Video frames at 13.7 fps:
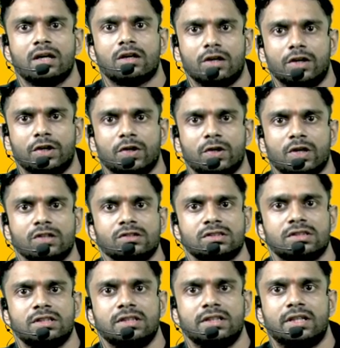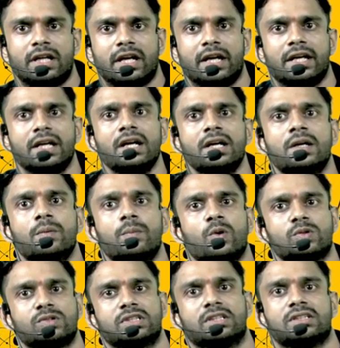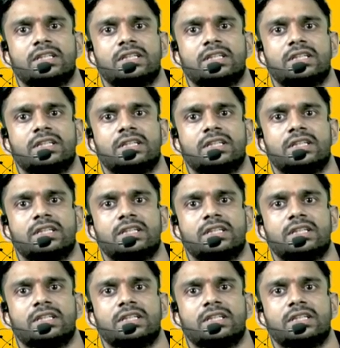continuous training process